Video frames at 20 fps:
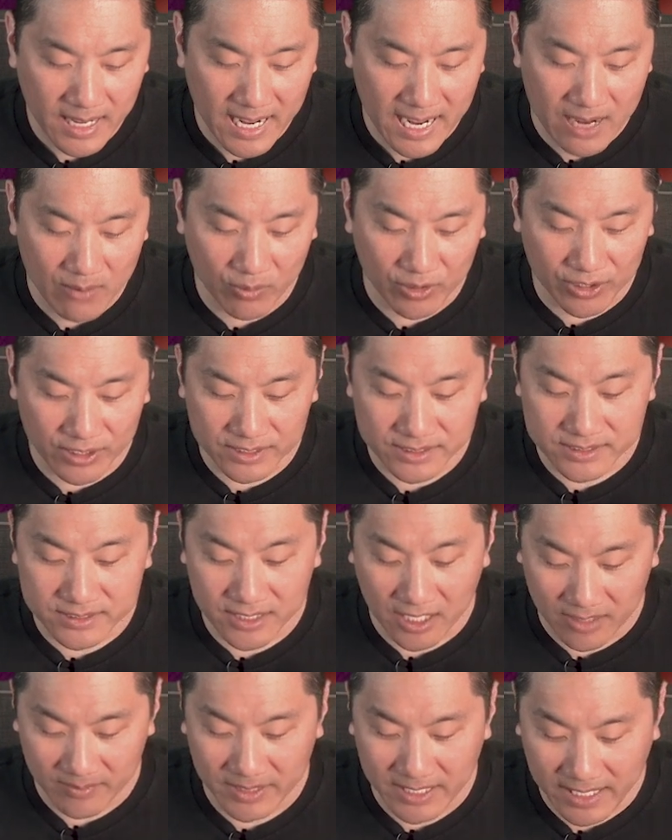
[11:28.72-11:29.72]
And we're going to
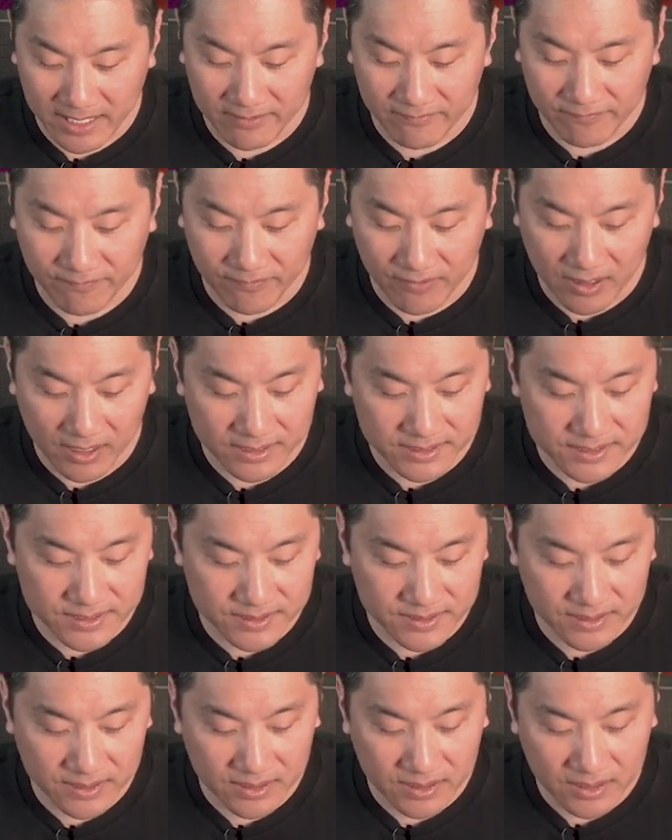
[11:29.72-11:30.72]
dominate in front.